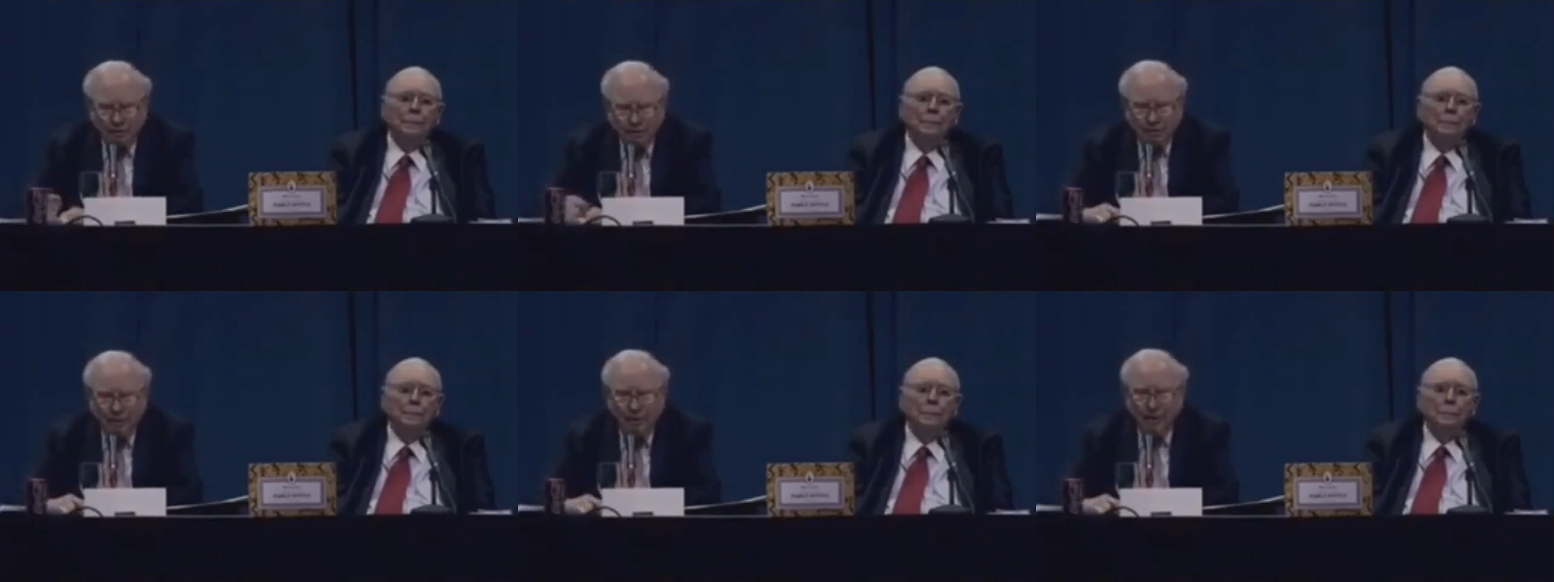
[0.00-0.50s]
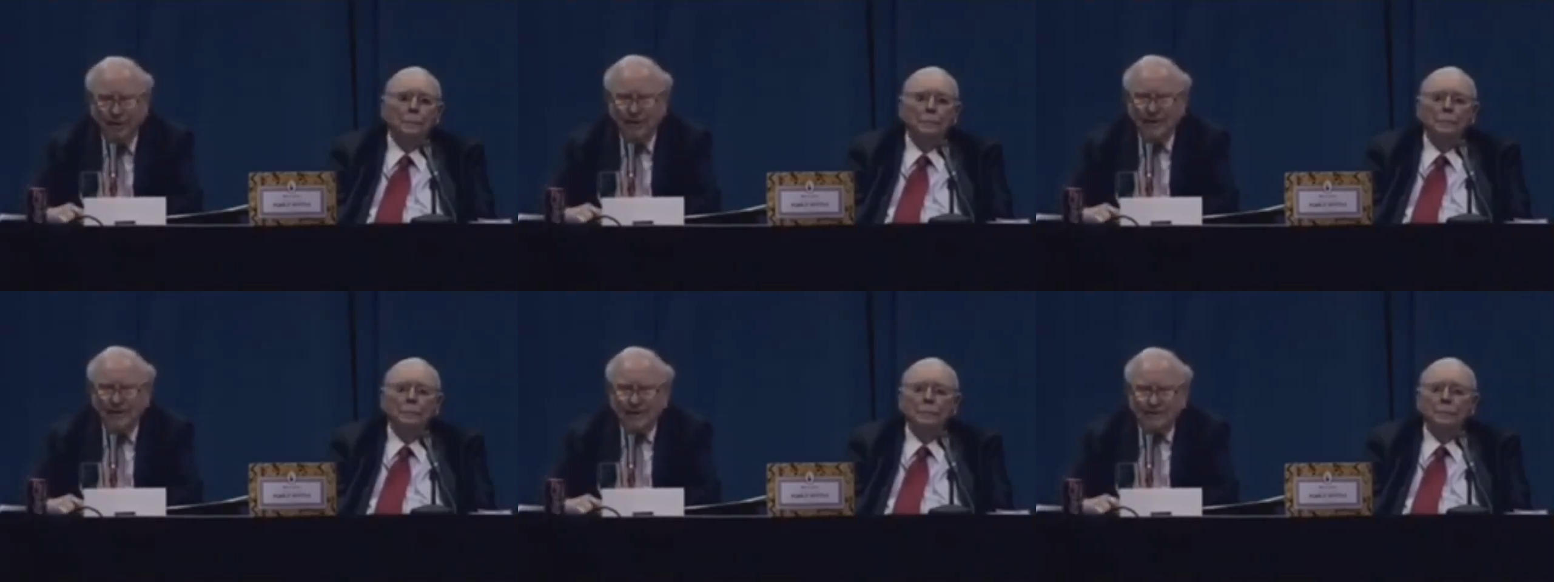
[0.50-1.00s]
Speaker 1: at
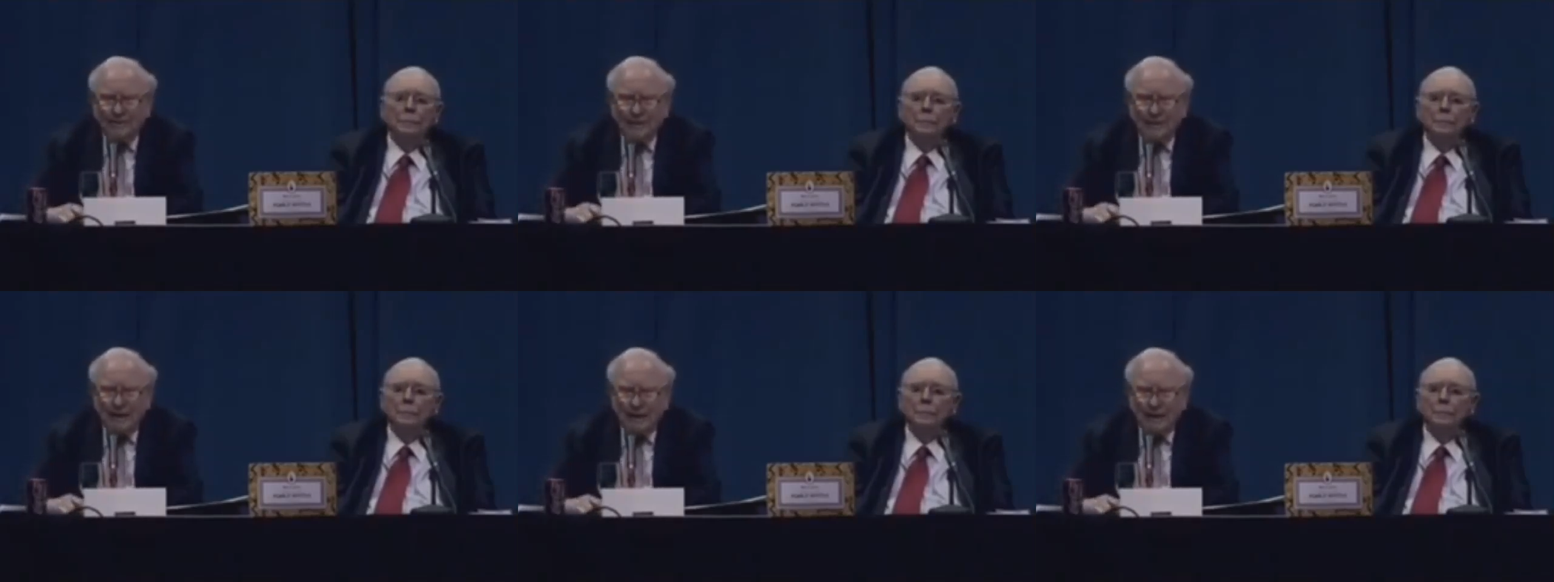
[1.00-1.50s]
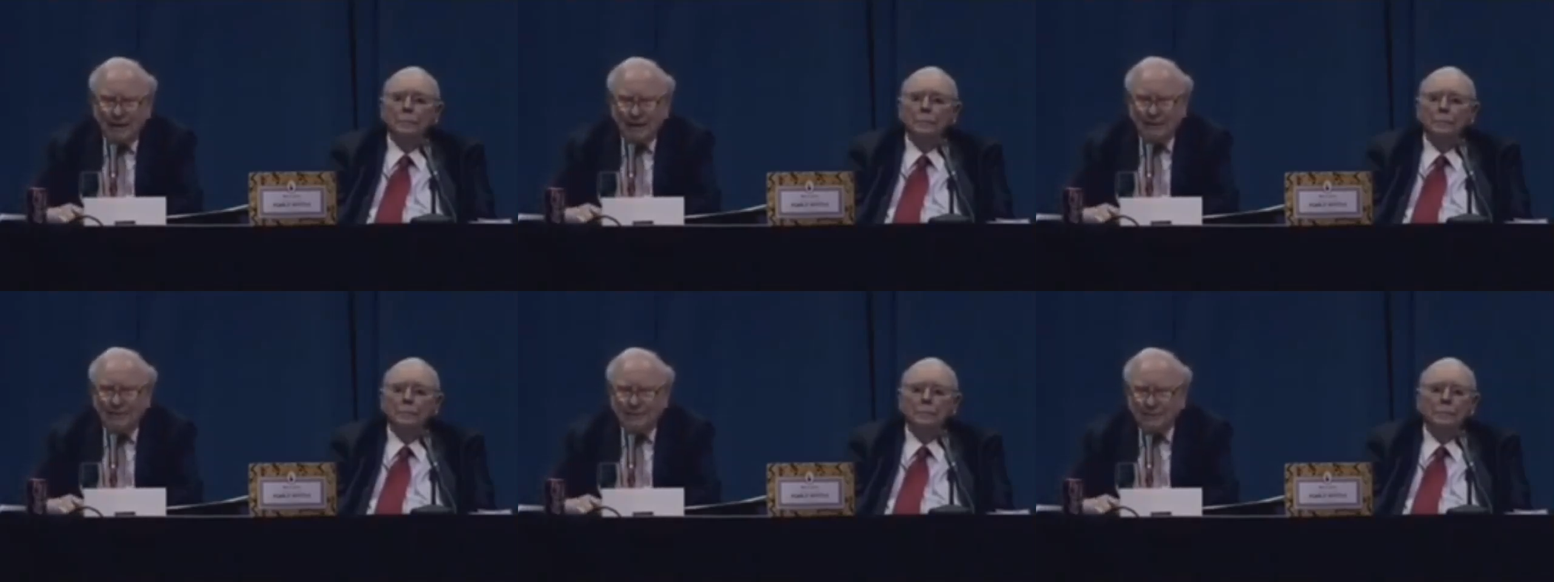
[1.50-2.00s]
all.
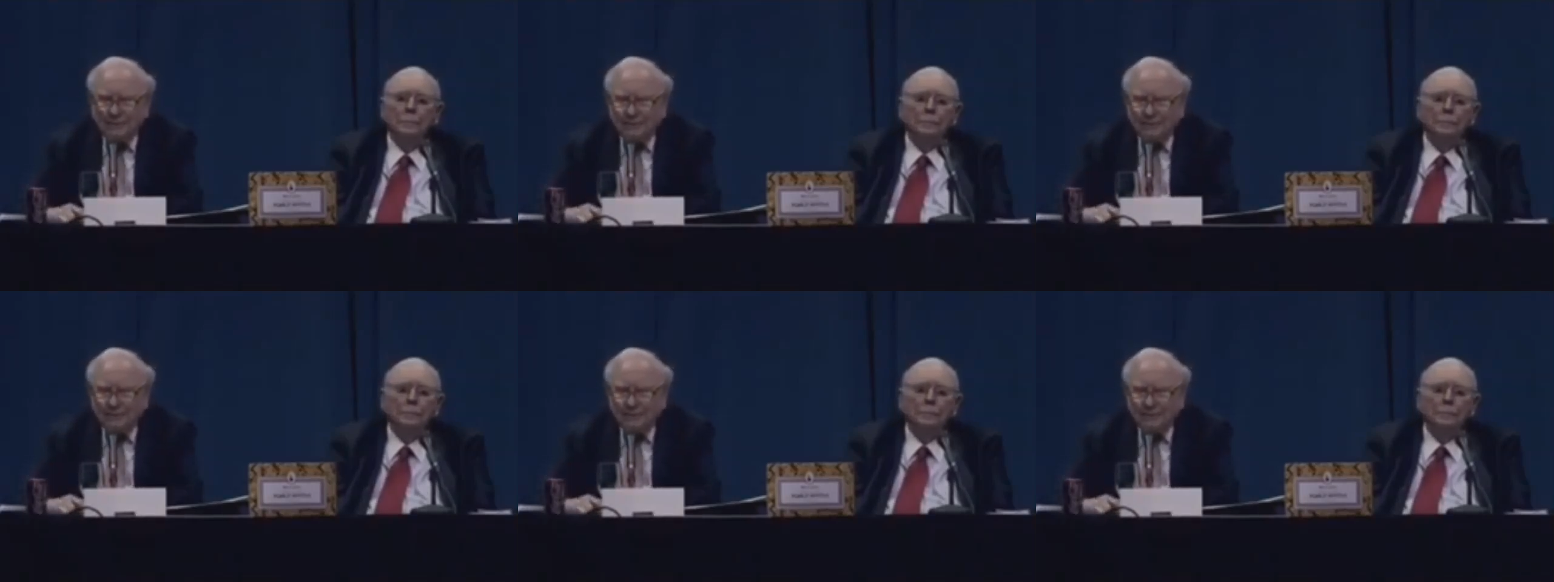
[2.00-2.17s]
Uh,